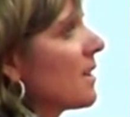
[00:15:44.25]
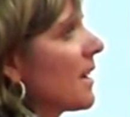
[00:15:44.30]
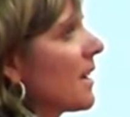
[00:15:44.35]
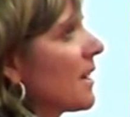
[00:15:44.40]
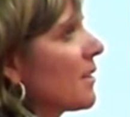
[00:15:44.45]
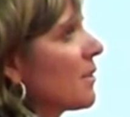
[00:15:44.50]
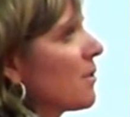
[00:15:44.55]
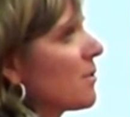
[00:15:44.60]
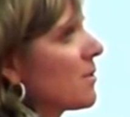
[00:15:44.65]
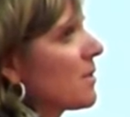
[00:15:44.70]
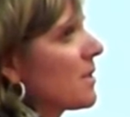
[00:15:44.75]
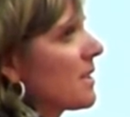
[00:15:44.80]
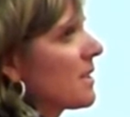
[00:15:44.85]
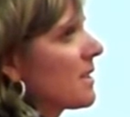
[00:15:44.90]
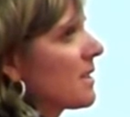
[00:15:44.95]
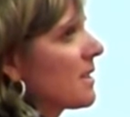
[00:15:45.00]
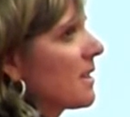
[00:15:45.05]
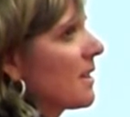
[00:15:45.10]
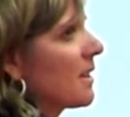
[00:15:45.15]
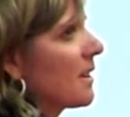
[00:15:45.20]

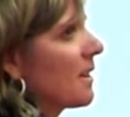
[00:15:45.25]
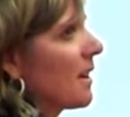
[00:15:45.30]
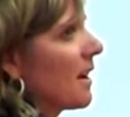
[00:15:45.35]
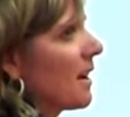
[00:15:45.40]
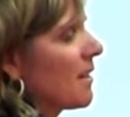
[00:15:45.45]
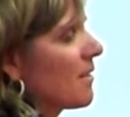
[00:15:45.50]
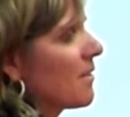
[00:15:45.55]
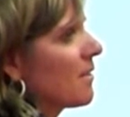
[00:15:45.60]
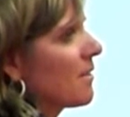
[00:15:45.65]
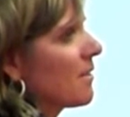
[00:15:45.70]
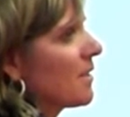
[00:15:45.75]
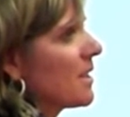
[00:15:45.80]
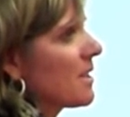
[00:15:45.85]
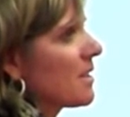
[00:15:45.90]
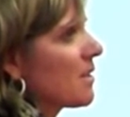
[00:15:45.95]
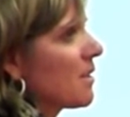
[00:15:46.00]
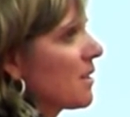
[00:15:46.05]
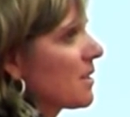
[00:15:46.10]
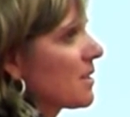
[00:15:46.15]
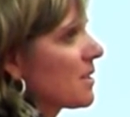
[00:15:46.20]
diagnosis can have
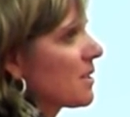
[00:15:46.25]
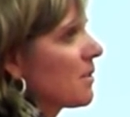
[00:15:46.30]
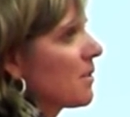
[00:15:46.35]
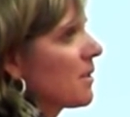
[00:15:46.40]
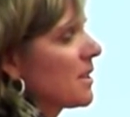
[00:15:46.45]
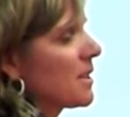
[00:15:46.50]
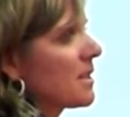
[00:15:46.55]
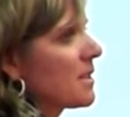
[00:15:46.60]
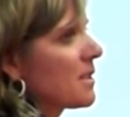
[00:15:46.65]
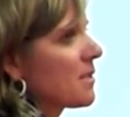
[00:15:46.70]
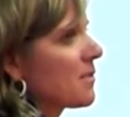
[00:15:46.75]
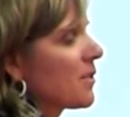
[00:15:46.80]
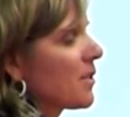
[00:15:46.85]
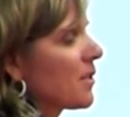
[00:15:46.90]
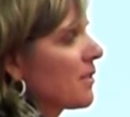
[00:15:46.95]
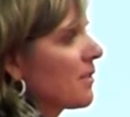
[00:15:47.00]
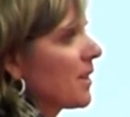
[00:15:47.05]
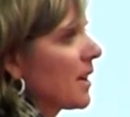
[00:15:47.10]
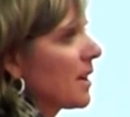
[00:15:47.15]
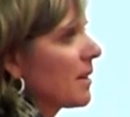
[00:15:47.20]
these consequences
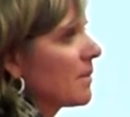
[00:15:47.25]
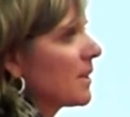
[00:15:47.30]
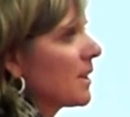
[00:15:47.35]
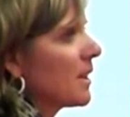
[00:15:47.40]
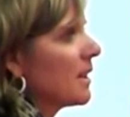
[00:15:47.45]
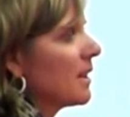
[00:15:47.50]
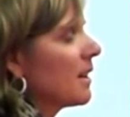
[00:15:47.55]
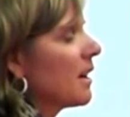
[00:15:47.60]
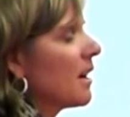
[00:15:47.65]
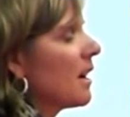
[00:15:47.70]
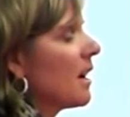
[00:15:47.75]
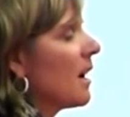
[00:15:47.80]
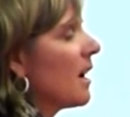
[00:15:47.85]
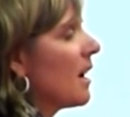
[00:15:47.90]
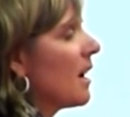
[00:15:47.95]
for a family.